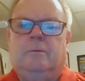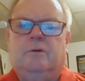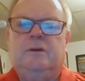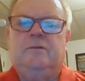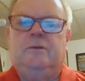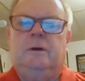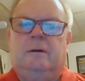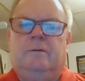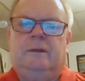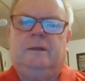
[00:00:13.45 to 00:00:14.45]
preview
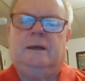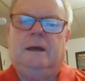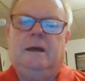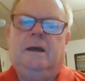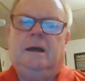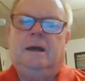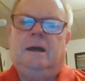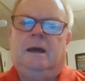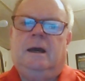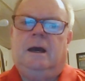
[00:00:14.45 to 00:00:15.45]
of the
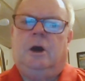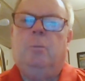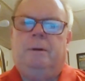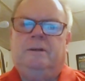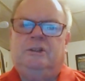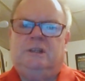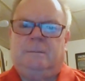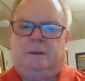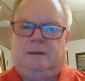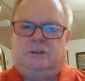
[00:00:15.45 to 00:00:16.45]
Open
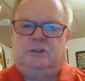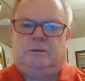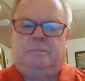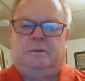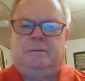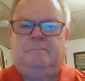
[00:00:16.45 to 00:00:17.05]
Championship.